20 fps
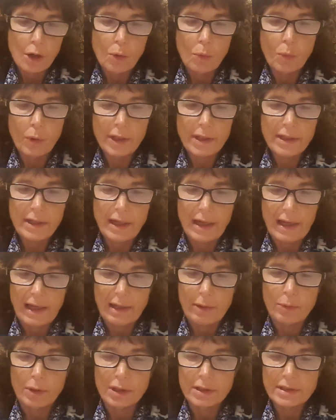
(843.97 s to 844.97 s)
One day,
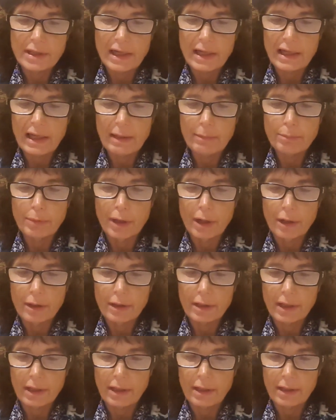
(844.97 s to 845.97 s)
while taking
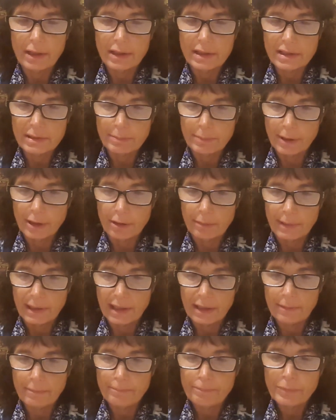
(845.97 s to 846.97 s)
part in an
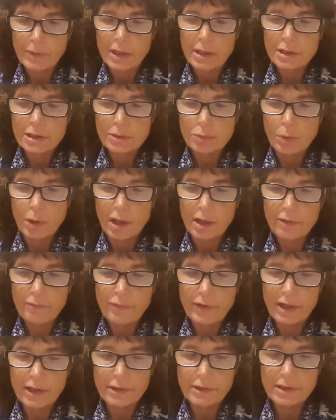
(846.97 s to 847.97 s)
experiment, Swann
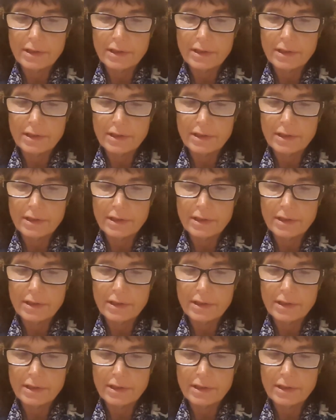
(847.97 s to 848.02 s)
felt